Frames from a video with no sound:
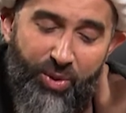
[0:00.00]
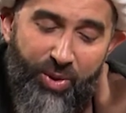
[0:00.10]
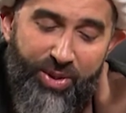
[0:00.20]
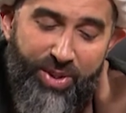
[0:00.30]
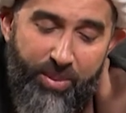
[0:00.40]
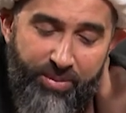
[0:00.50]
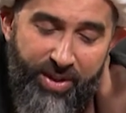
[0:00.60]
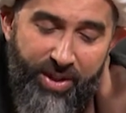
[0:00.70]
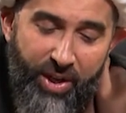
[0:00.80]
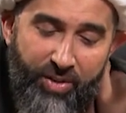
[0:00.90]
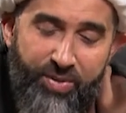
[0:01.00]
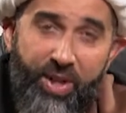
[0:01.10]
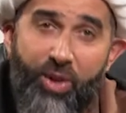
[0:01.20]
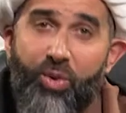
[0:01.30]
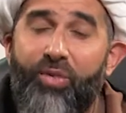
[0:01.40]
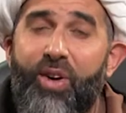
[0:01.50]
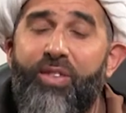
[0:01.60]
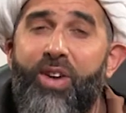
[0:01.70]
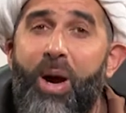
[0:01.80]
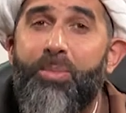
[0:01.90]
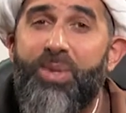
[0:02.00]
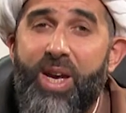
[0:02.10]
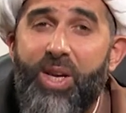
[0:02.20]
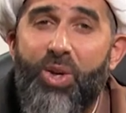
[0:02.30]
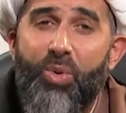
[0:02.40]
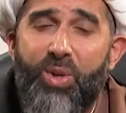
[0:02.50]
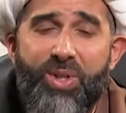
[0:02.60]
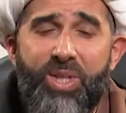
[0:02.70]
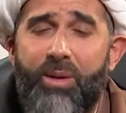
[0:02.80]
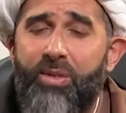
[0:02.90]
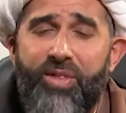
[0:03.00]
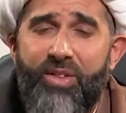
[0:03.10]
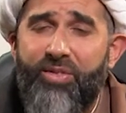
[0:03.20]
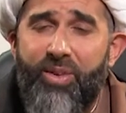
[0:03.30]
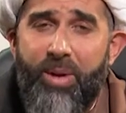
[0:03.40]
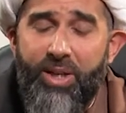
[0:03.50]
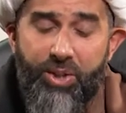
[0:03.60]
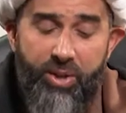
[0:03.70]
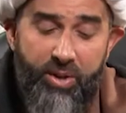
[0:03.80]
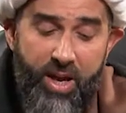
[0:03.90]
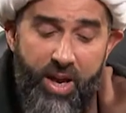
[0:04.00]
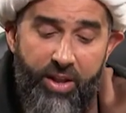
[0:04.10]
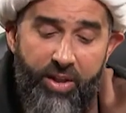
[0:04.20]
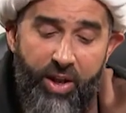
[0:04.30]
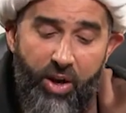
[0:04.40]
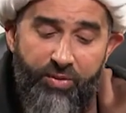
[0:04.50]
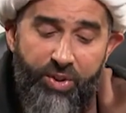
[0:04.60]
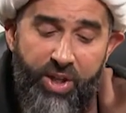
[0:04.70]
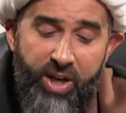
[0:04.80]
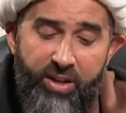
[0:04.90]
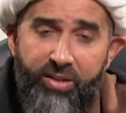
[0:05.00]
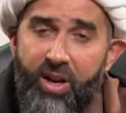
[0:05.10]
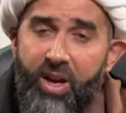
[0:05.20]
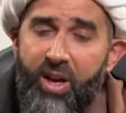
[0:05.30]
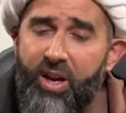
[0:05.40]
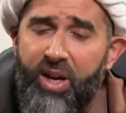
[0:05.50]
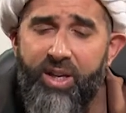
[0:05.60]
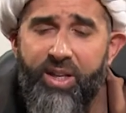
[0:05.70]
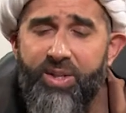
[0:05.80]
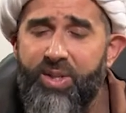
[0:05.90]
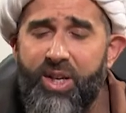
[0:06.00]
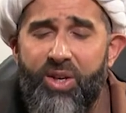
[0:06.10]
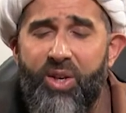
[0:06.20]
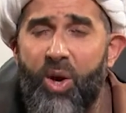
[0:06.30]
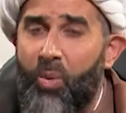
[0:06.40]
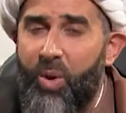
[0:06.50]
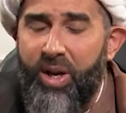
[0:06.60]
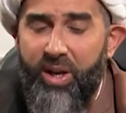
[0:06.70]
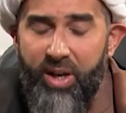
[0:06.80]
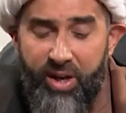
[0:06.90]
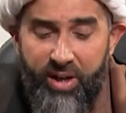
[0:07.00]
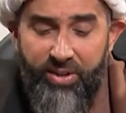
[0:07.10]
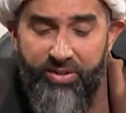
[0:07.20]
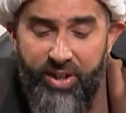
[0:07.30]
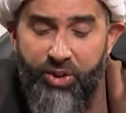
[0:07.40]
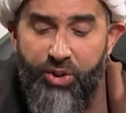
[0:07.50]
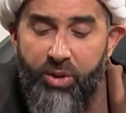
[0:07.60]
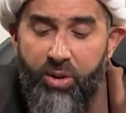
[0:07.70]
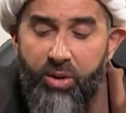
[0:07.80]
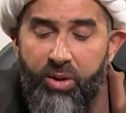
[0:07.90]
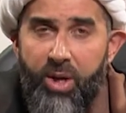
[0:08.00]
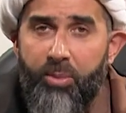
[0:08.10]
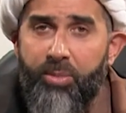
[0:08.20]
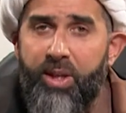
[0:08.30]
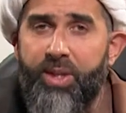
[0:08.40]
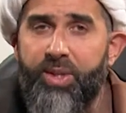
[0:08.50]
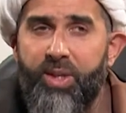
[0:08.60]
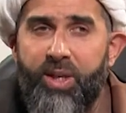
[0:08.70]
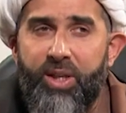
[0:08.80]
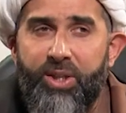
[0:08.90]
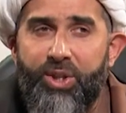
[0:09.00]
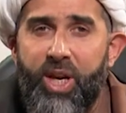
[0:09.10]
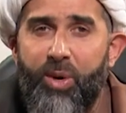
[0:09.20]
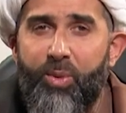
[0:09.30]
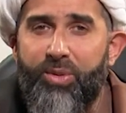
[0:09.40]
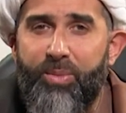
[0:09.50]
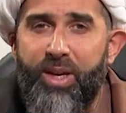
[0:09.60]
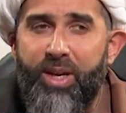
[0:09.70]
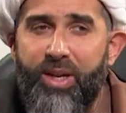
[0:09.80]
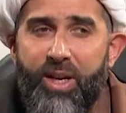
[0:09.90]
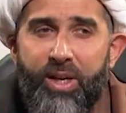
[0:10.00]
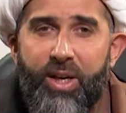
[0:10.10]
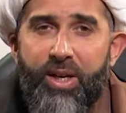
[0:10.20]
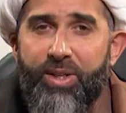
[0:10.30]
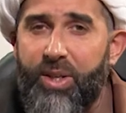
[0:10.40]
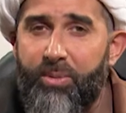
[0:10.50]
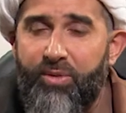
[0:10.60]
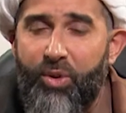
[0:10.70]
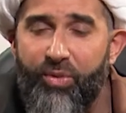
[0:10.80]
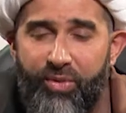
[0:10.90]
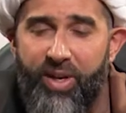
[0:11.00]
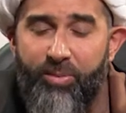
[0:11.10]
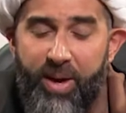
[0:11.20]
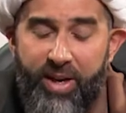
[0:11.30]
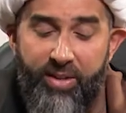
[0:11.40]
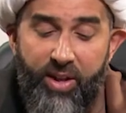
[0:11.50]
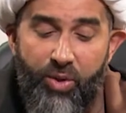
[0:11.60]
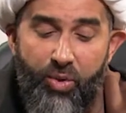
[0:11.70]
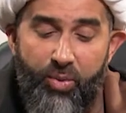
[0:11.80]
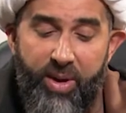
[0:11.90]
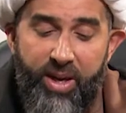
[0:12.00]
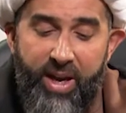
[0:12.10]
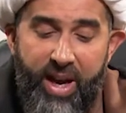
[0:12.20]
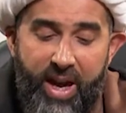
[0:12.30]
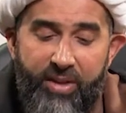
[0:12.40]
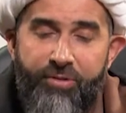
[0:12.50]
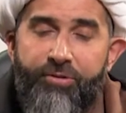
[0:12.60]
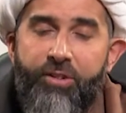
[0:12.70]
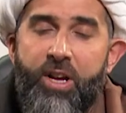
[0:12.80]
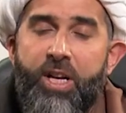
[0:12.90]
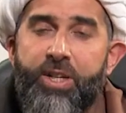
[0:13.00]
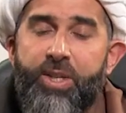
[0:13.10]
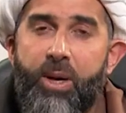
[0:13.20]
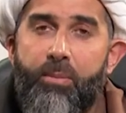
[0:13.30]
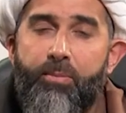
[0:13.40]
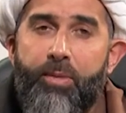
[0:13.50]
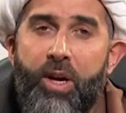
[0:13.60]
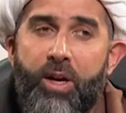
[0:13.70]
or in something that I've said, or if I've upset you in some of the information that I've shared, it is in no way intentional. Please share with me some of your feedback that you may have, some